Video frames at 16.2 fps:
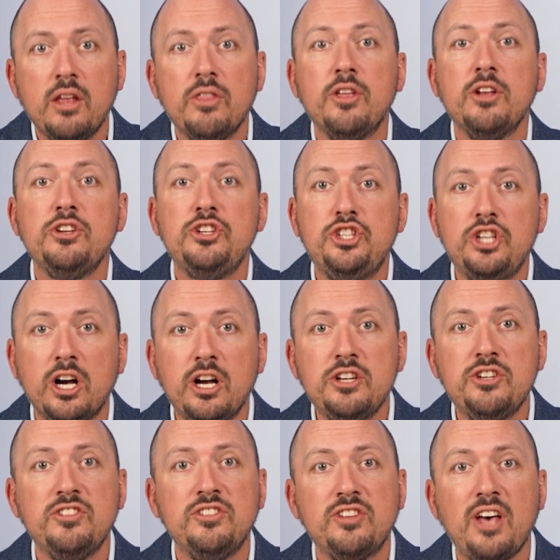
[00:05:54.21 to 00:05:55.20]
The
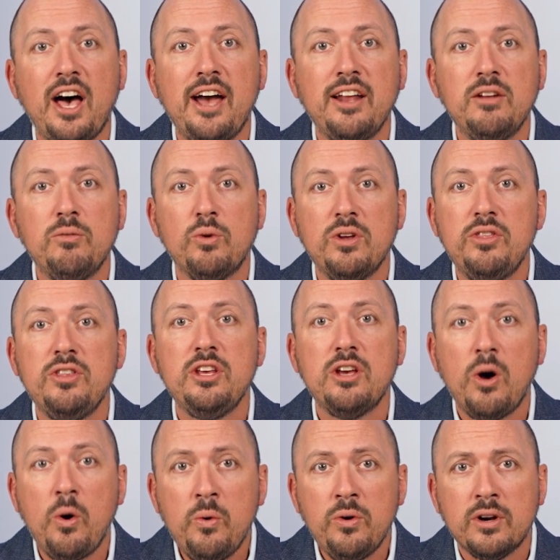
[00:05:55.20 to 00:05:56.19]
judge sided with the
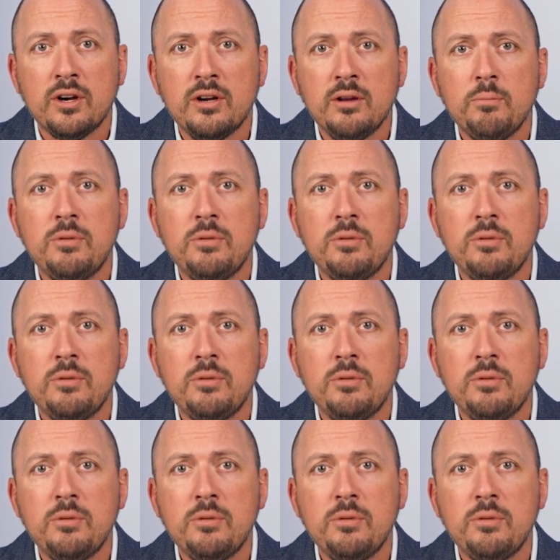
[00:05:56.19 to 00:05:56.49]
owner